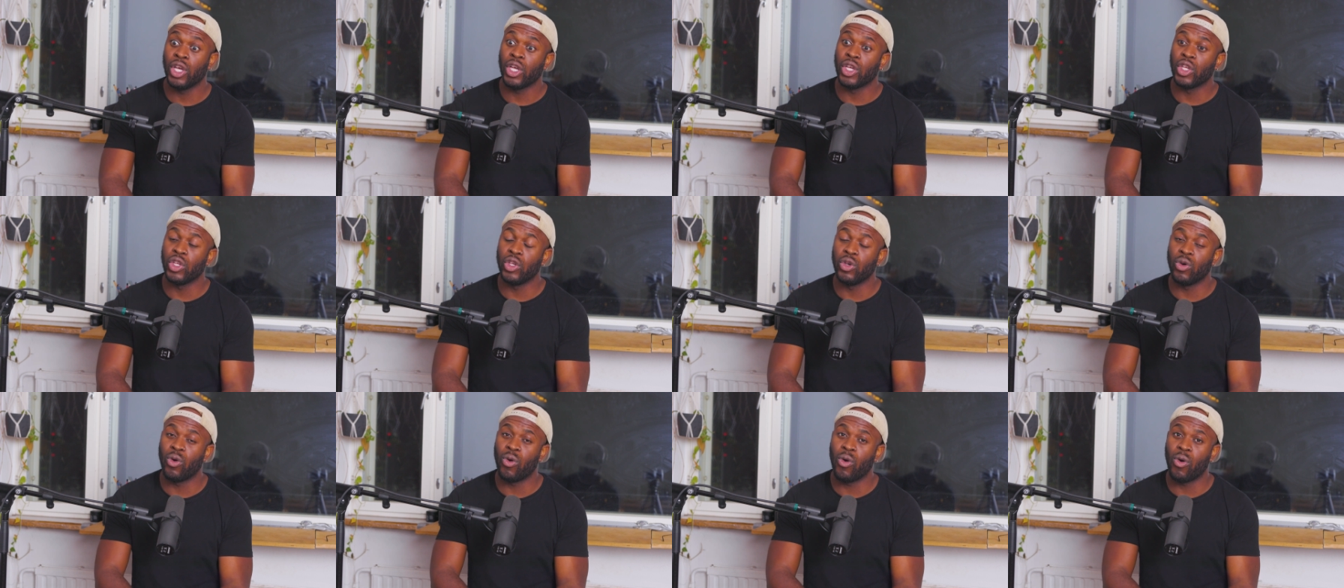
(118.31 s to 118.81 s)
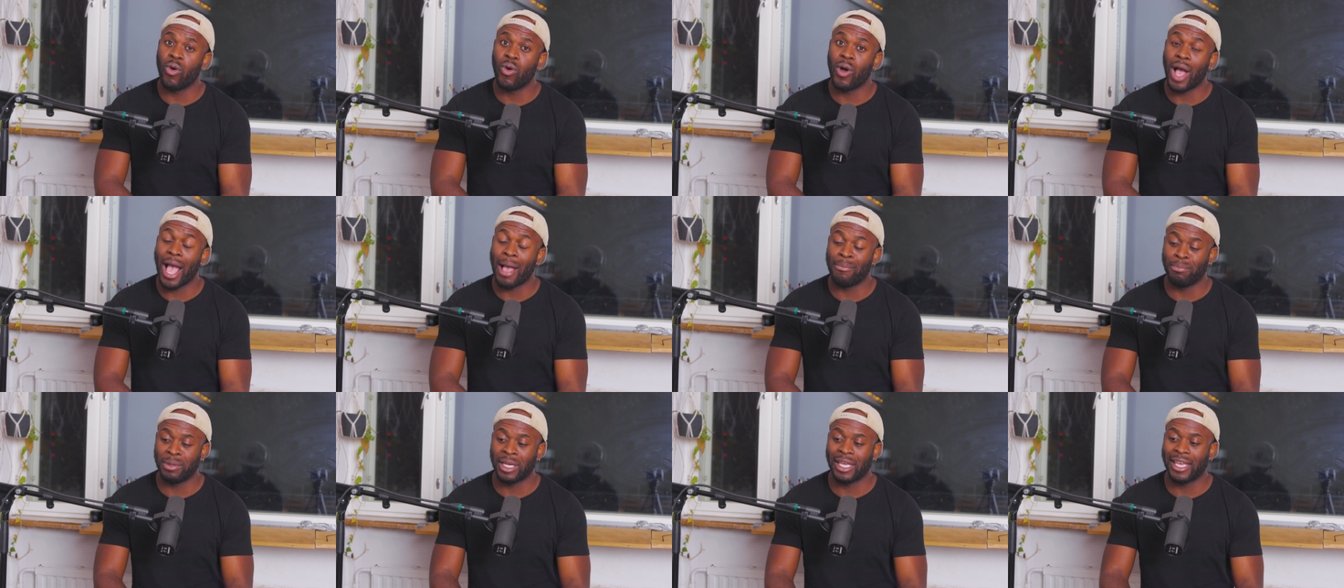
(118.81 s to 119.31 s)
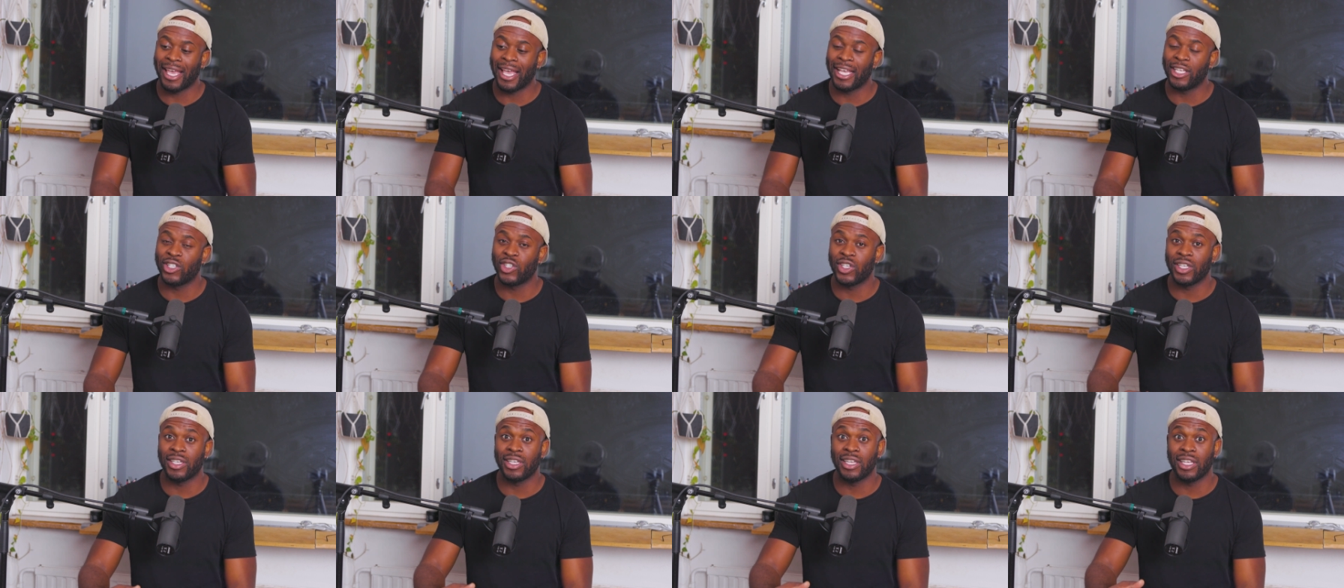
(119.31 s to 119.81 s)
your
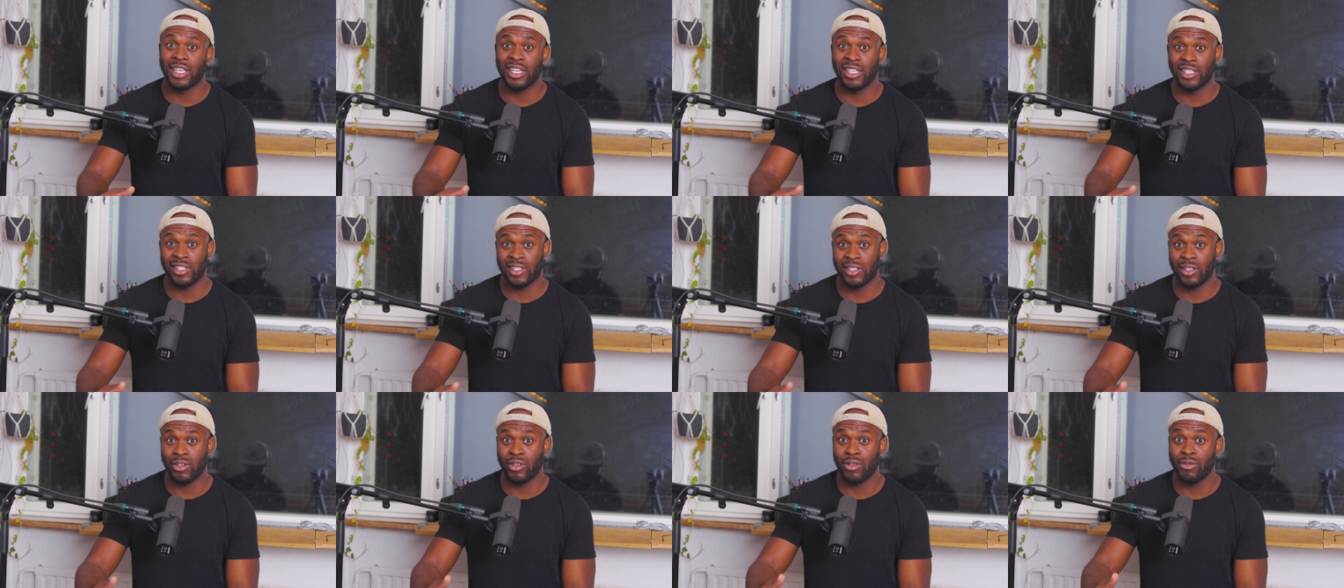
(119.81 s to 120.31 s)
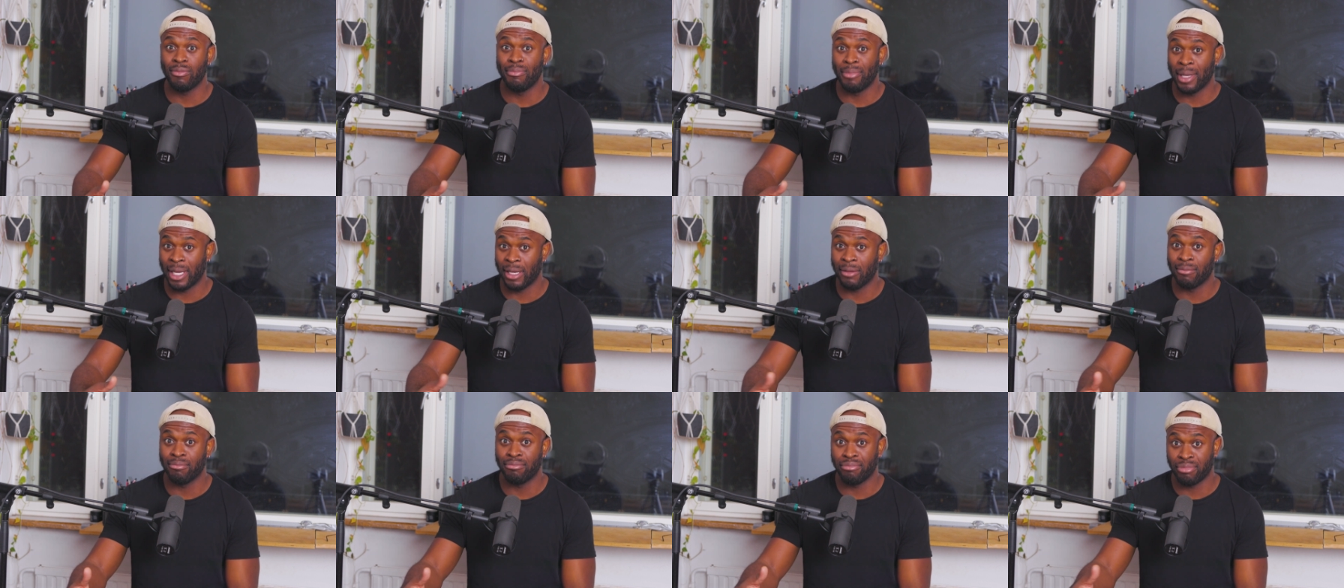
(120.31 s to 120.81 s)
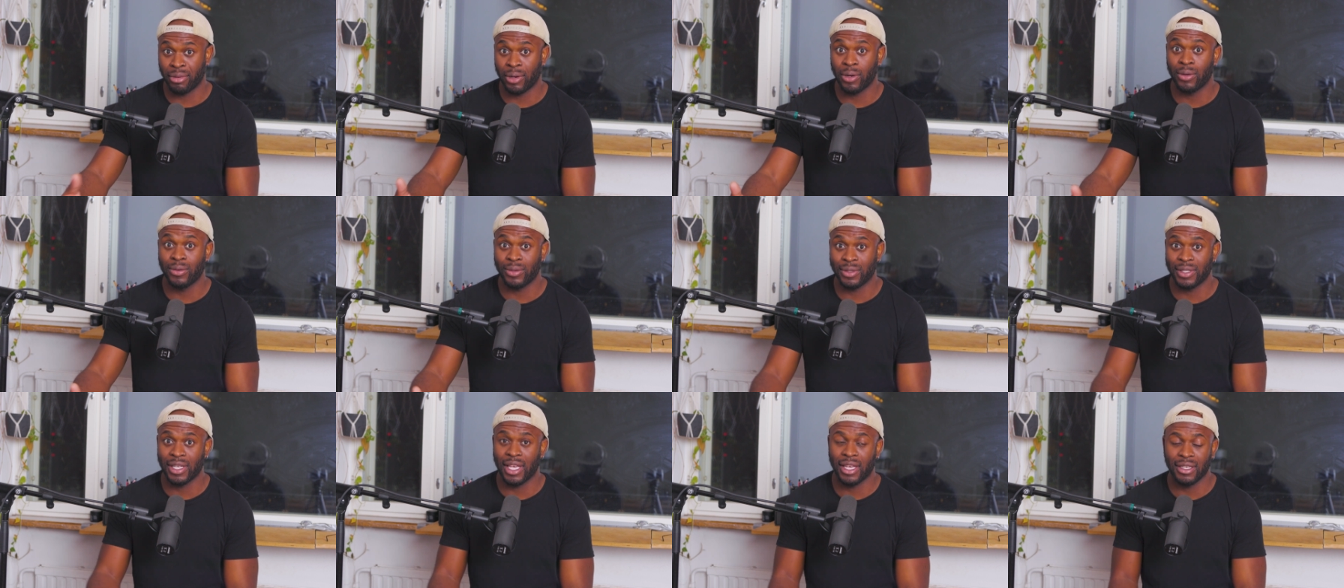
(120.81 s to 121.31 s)
application is still being
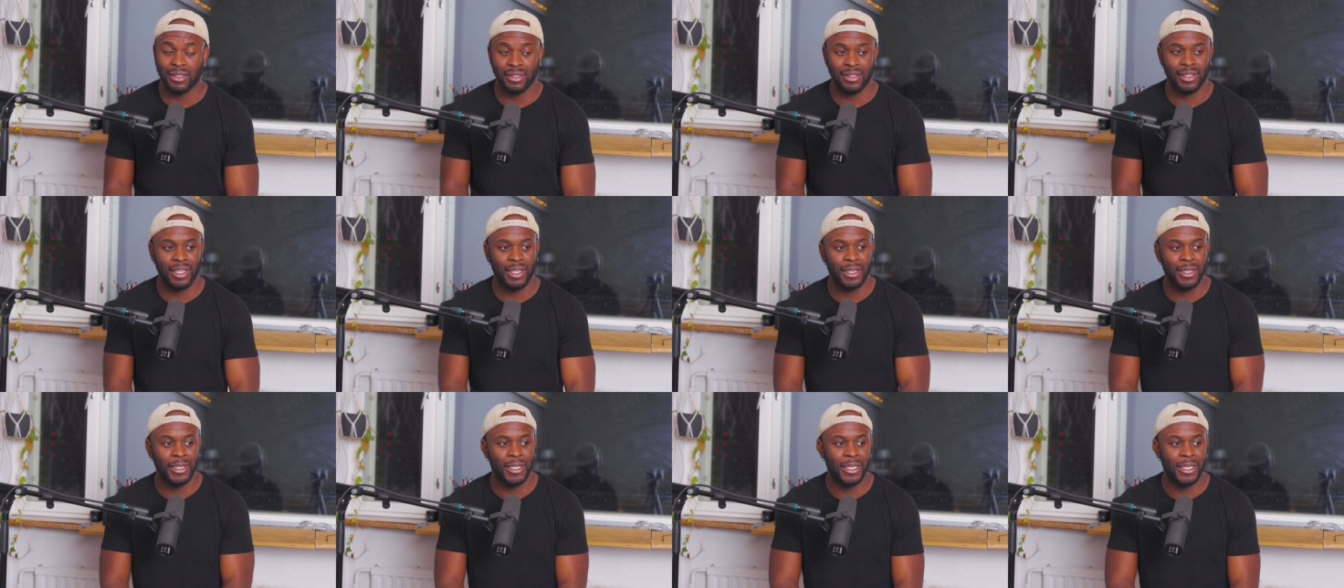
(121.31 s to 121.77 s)
processed.